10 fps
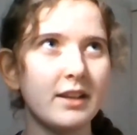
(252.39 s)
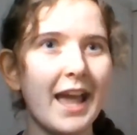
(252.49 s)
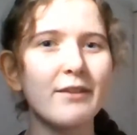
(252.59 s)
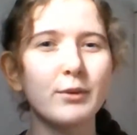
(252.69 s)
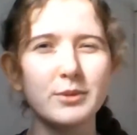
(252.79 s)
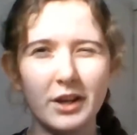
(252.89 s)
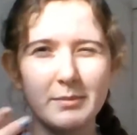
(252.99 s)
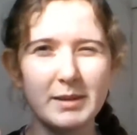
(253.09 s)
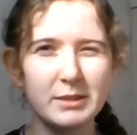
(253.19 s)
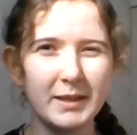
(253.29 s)
everyone's kind of
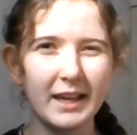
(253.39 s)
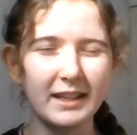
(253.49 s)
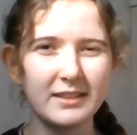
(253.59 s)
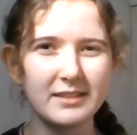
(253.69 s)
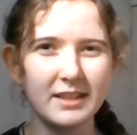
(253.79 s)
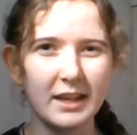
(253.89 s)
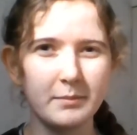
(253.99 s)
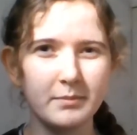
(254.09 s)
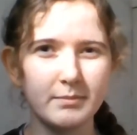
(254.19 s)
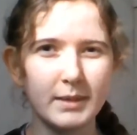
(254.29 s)
meant to be getting the
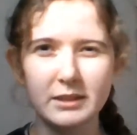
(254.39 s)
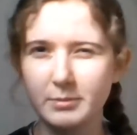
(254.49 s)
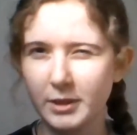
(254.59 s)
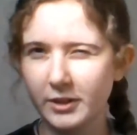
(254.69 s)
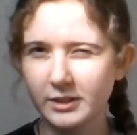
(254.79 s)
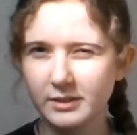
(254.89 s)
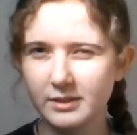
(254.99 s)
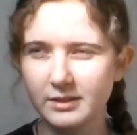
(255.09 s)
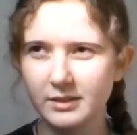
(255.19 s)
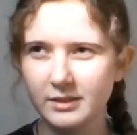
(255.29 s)
same experience.